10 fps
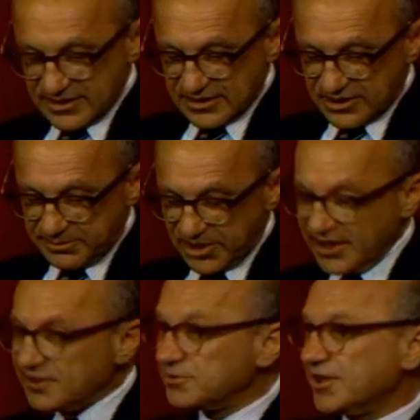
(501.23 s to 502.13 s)
To
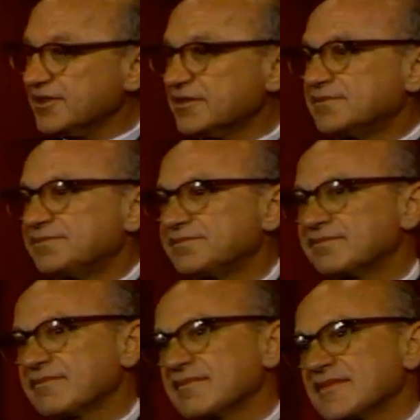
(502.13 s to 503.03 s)
begin with,
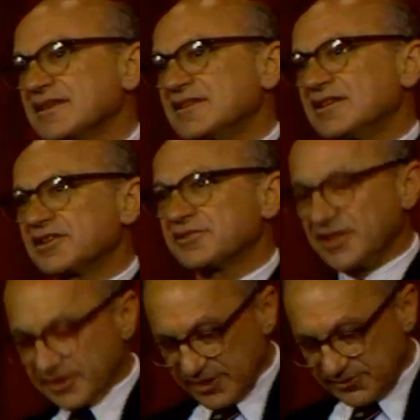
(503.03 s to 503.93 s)
a
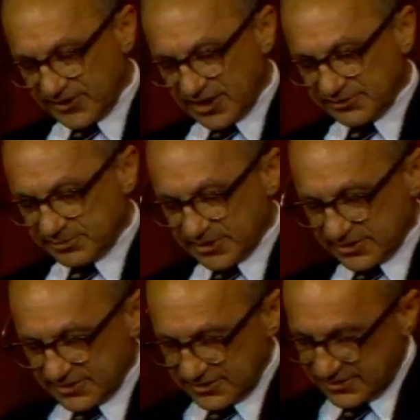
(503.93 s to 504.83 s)
greater involvement
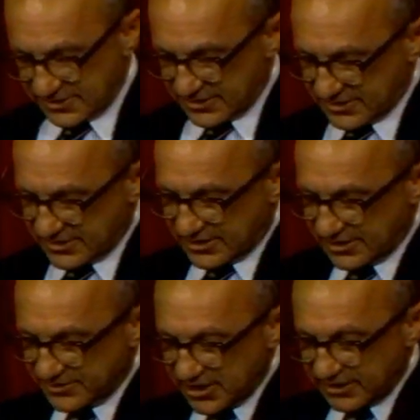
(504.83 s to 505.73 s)

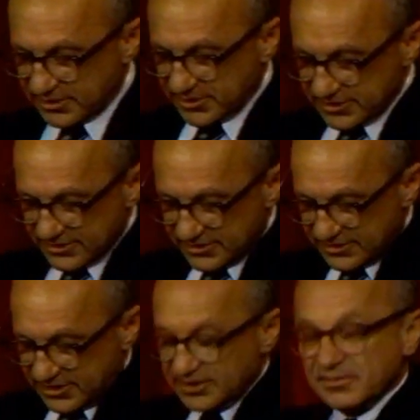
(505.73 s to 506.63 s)
of government
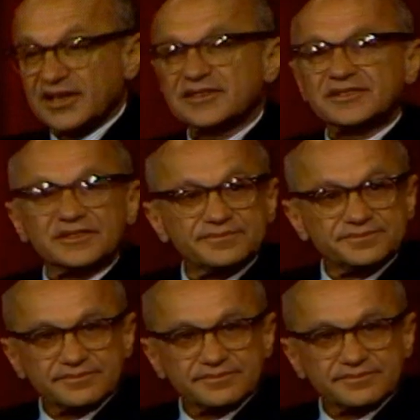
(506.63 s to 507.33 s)
in medicine